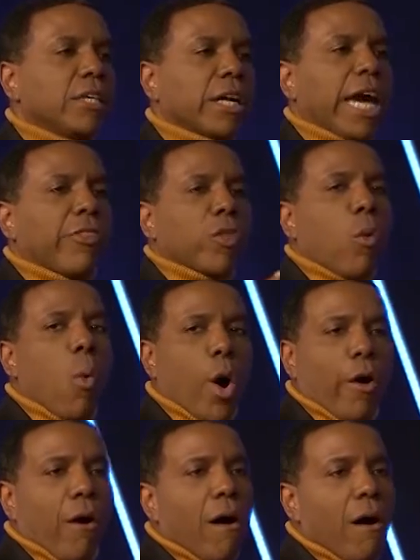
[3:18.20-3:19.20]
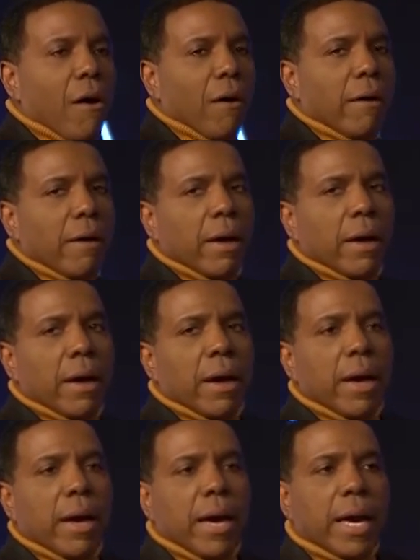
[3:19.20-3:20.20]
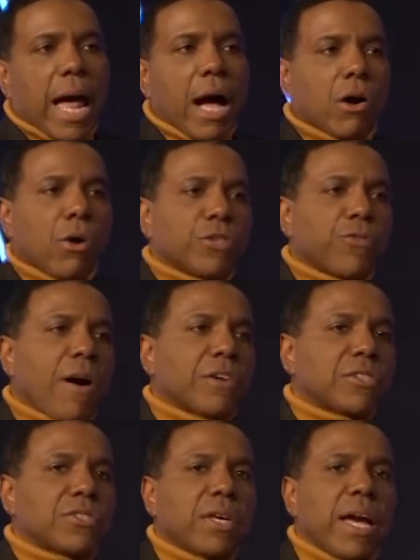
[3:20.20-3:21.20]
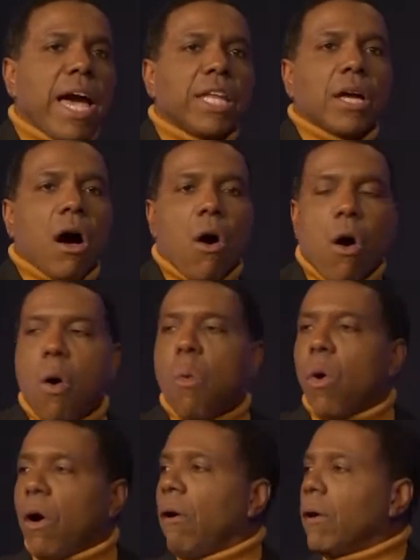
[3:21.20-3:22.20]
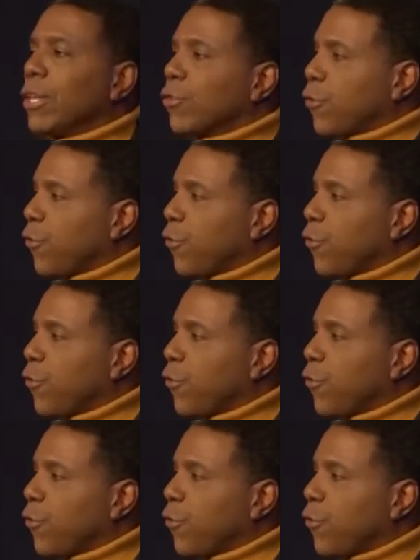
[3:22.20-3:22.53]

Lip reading: to look at the world? And I'll go as far as to say, and the whole world is